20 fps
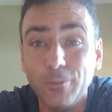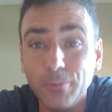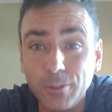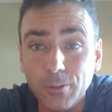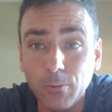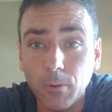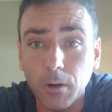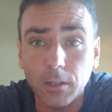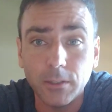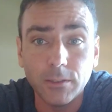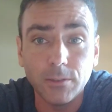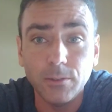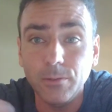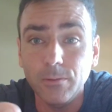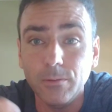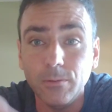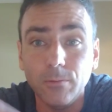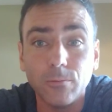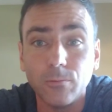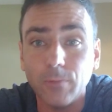who you are
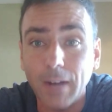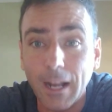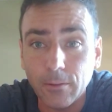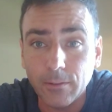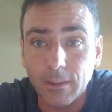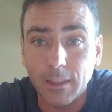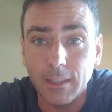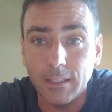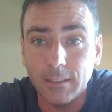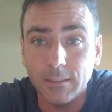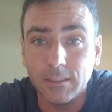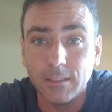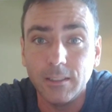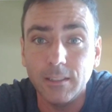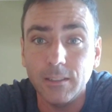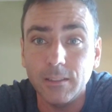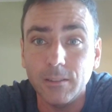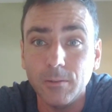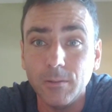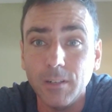to route things
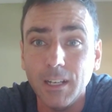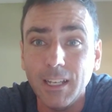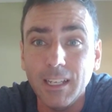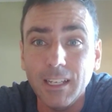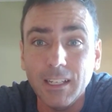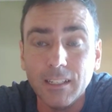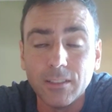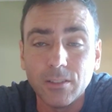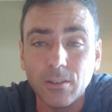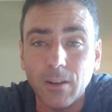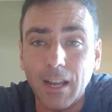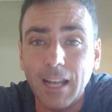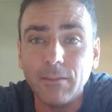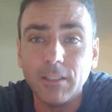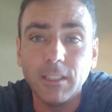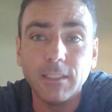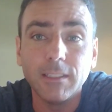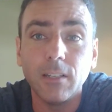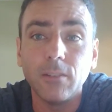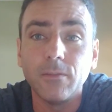to you. So
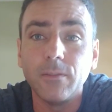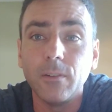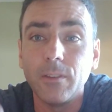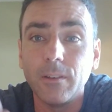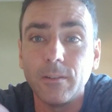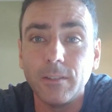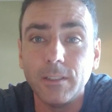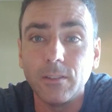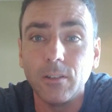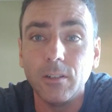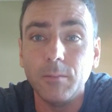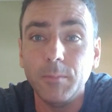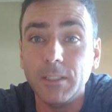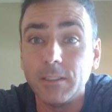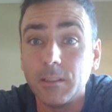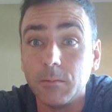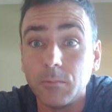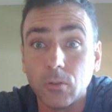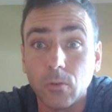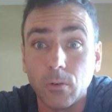having a cell phone, there is going to
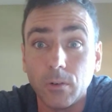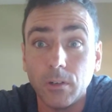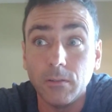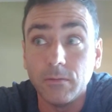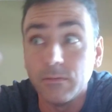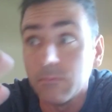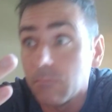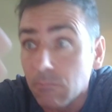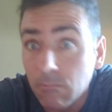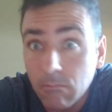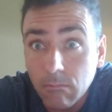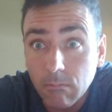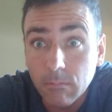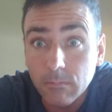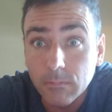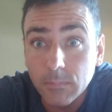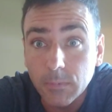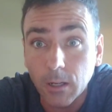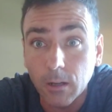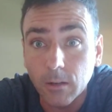be some sort of,
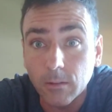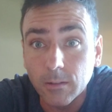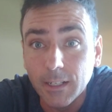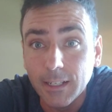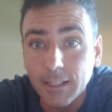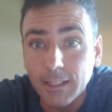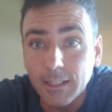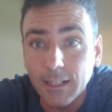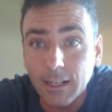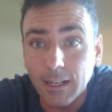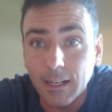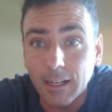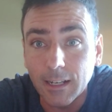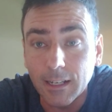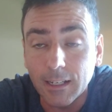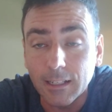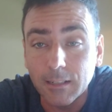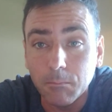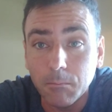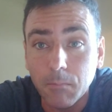you know,
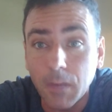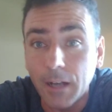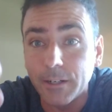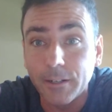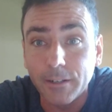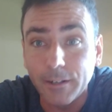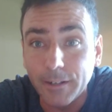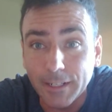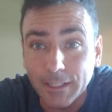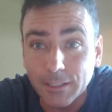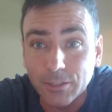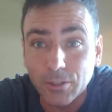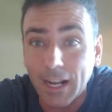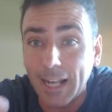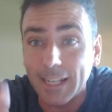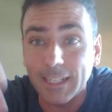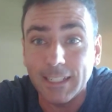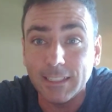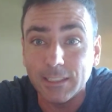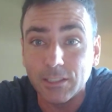uh, monitoring and
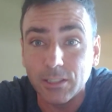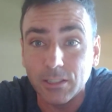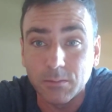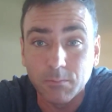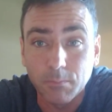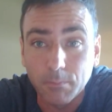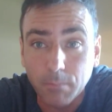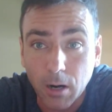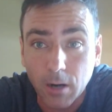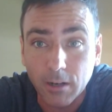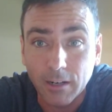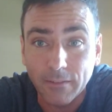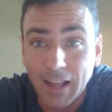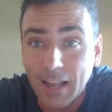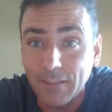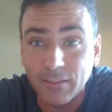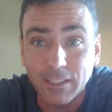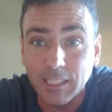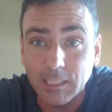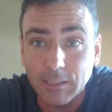tracking. It's just part of
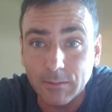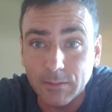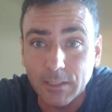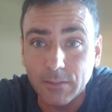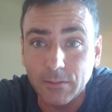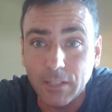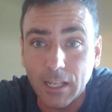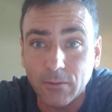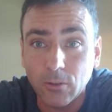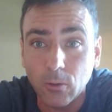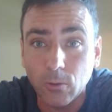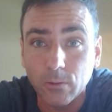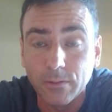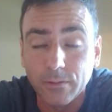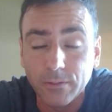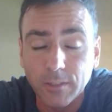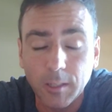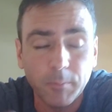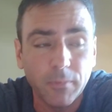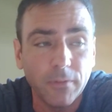having it, even if you have an old
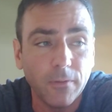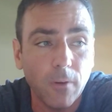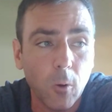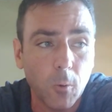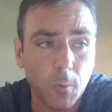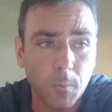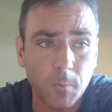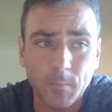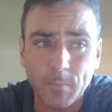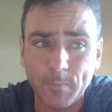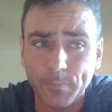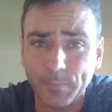flip phone.